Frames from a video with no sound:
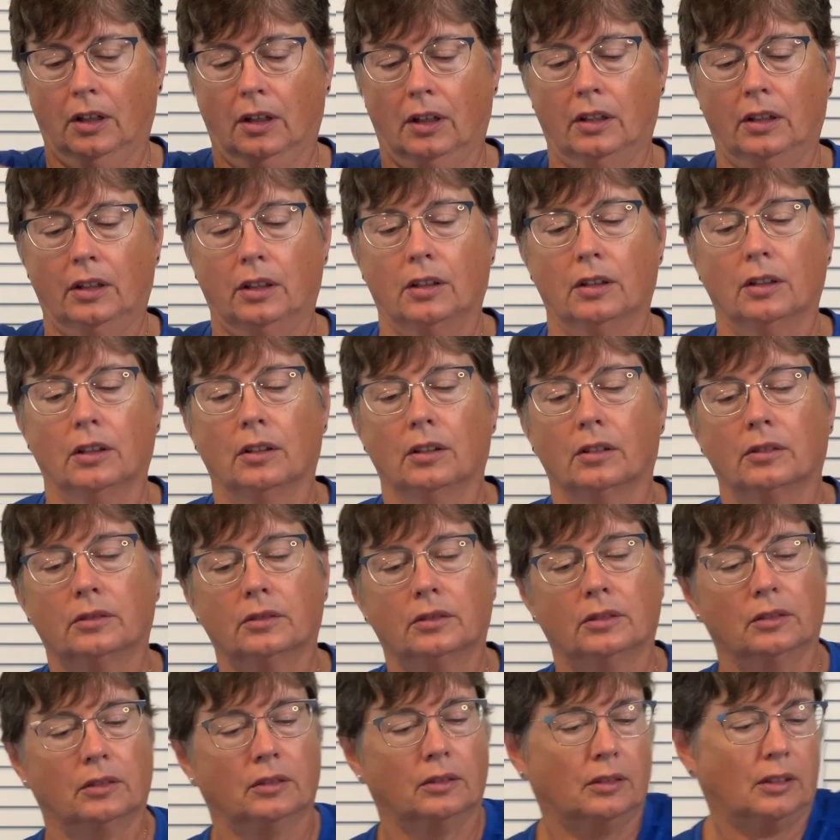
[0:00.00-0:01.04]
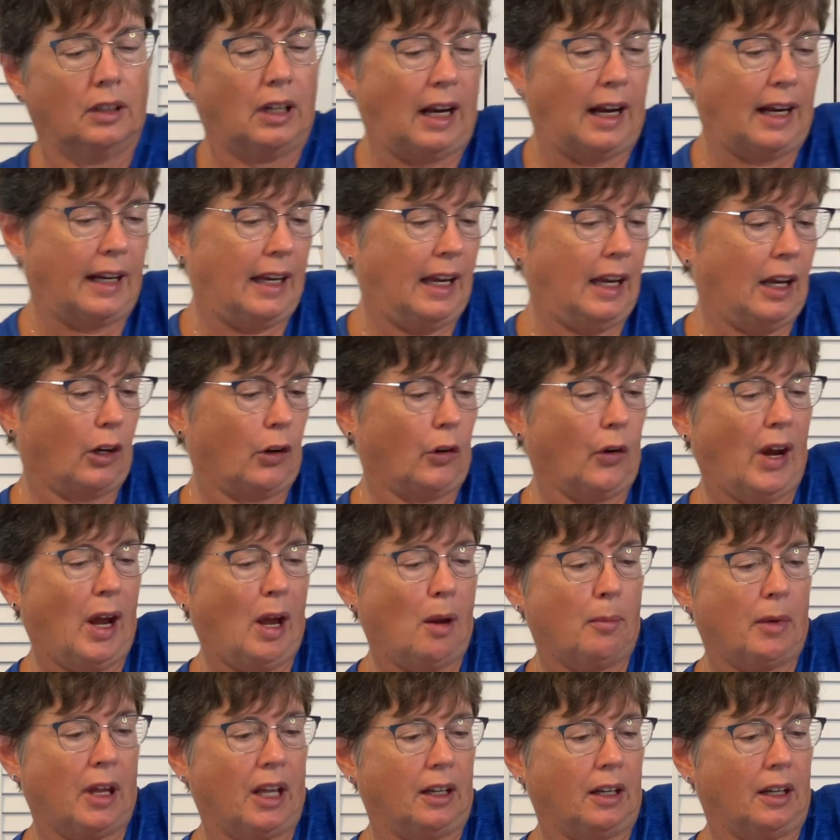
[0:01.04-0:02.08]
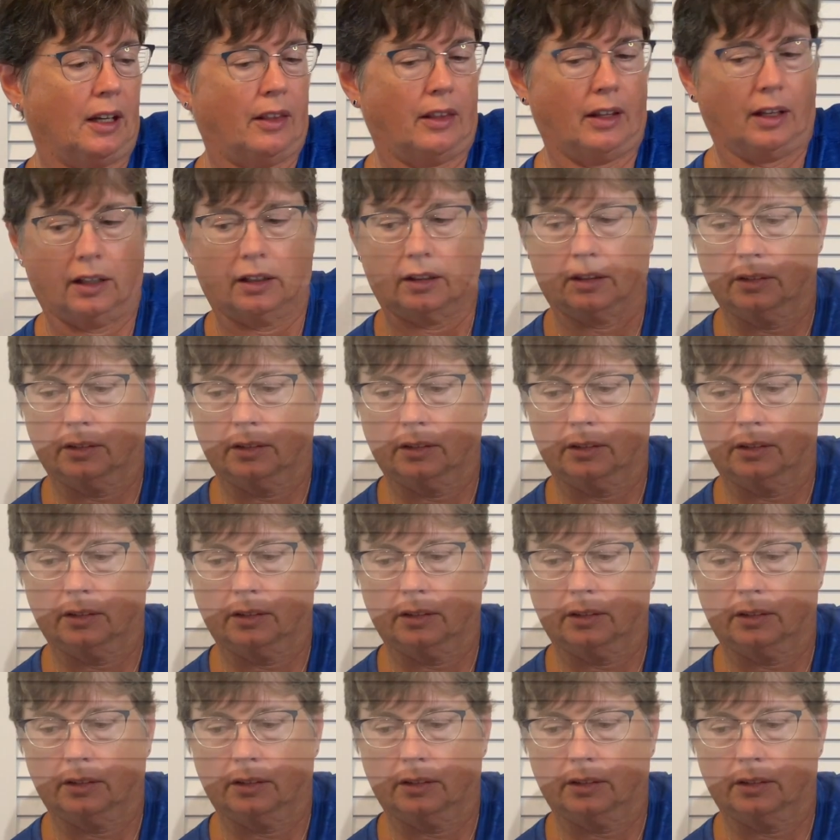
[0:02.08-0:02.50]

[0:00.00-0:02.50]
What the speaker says: you know, I can't grab anything.